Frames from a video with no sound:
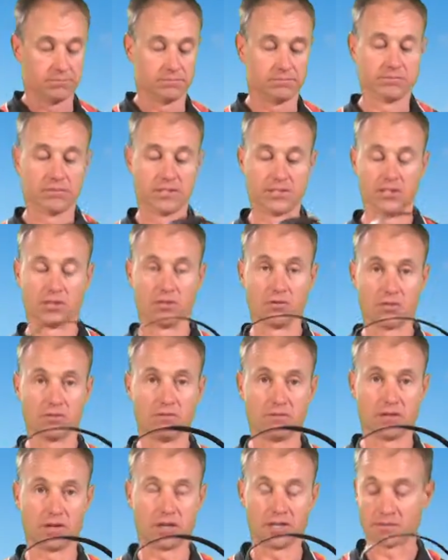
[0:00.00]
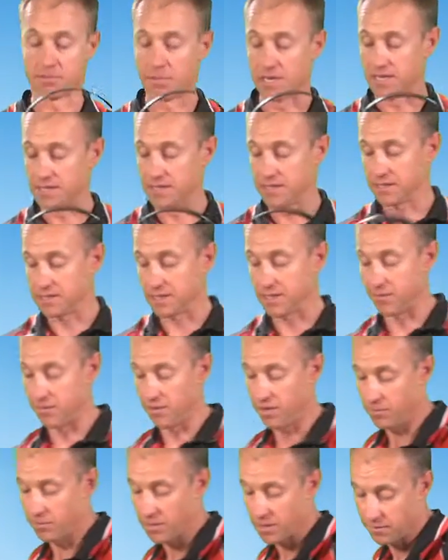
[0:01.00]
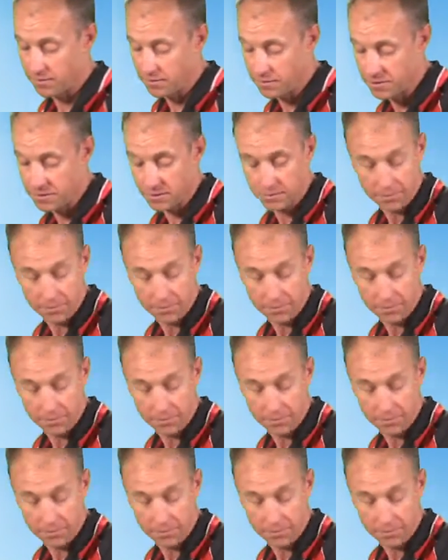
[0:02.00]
Just a good, nice basic set of earmuffs,